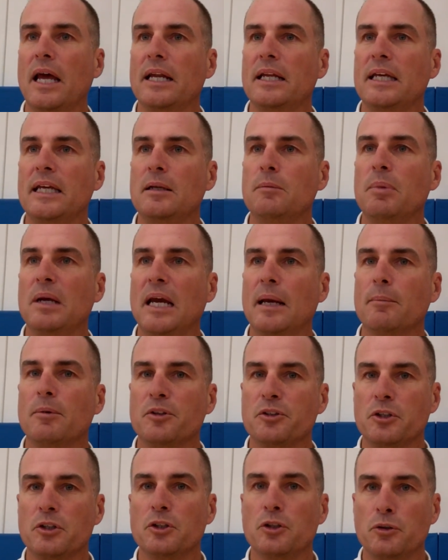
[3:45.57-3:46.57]
he'd be able
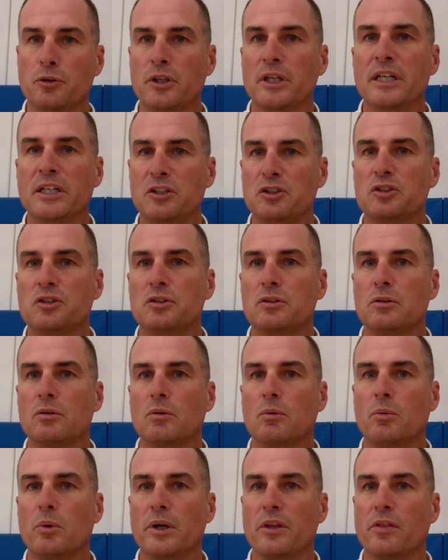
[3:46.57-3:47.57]
to do this
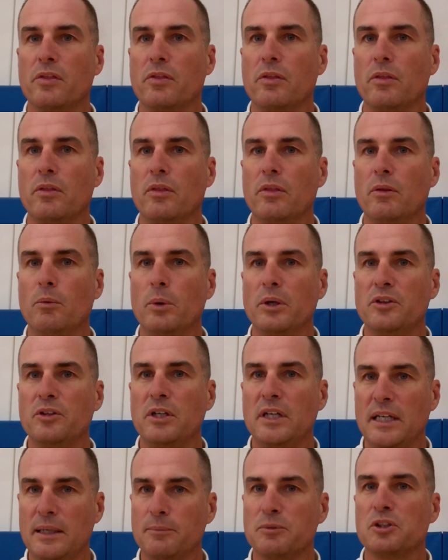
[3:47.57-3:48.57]
with
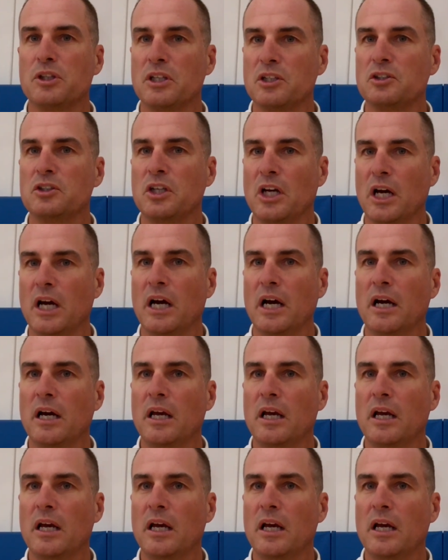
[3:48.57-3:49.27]
teams this young,